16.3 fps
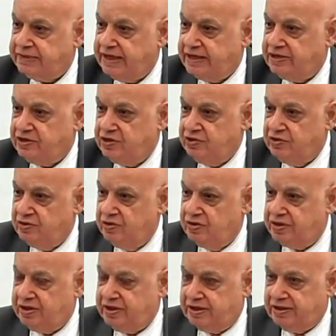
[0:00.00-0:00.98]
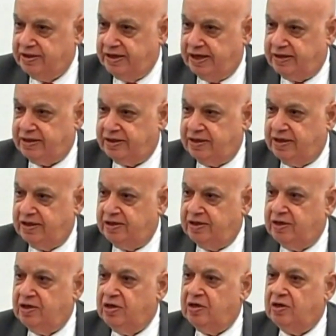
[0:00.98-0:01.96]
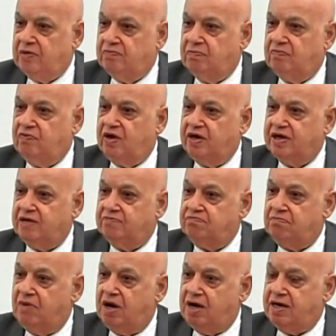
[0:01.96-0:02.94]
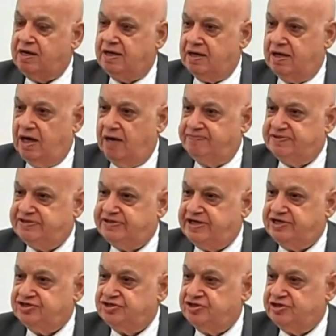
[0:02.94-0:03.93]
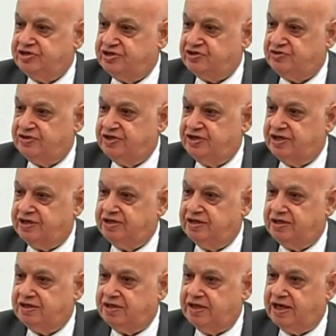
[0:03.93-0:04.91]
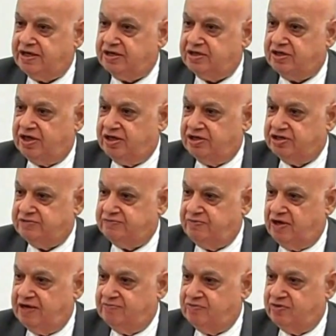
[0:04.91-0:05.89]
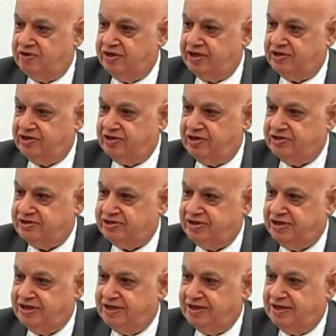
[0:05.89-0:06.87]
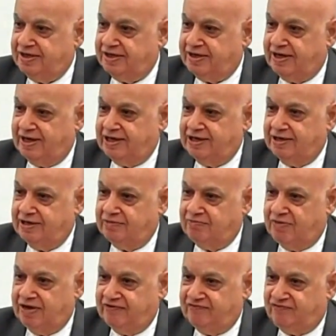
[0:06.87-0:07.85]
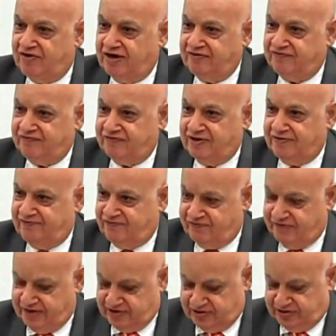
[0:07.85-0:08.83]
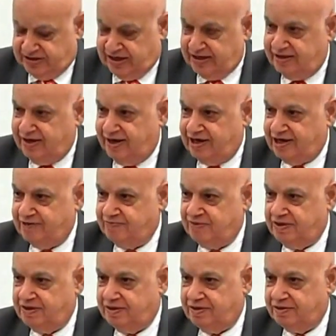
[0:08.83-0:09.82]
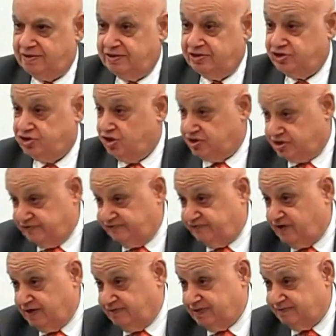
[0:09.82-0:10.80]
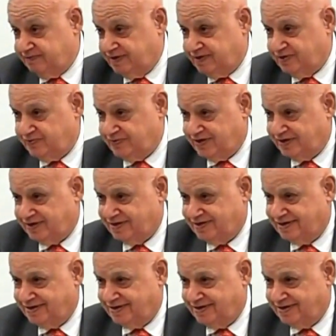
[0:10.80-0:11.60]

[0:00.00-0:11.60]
That you look at, like, one of my obsession is to get neckties, buy more neckties. And my wife and friends attack me, justifiably, by the way.